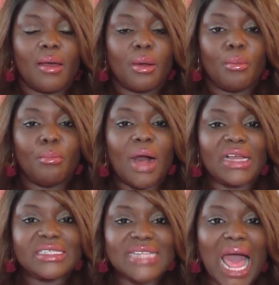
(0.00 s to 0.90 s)
My
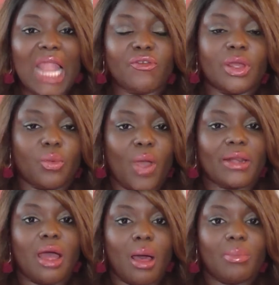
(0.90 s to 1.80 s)
salary
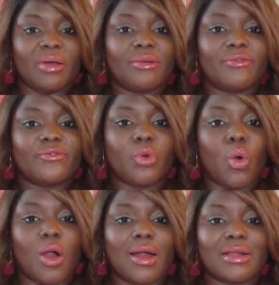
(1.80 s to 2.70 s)
went up
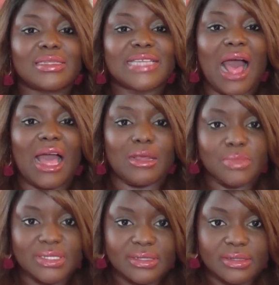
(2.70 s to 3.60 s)
four times